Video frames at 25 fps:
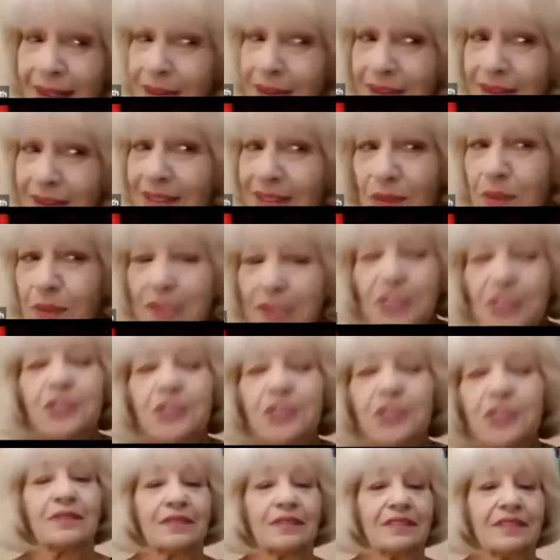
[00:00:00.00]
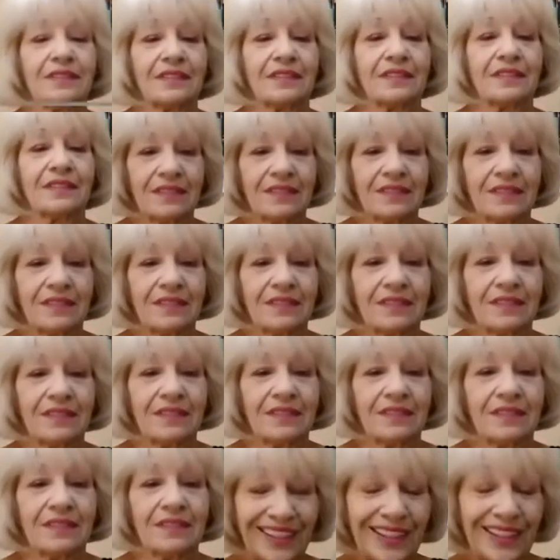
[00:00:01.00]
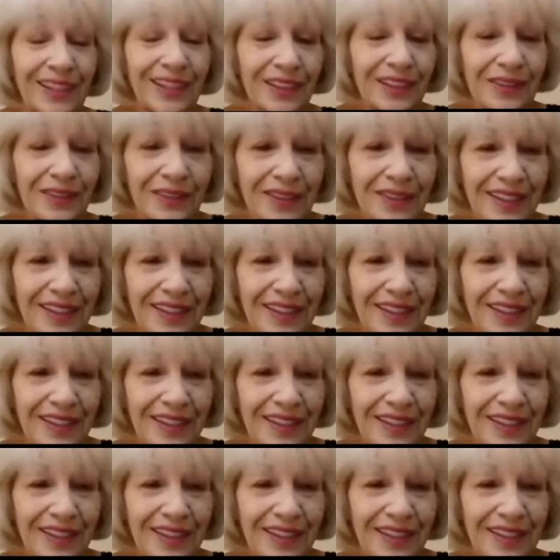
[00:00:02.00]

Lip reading: don't think we do. You know,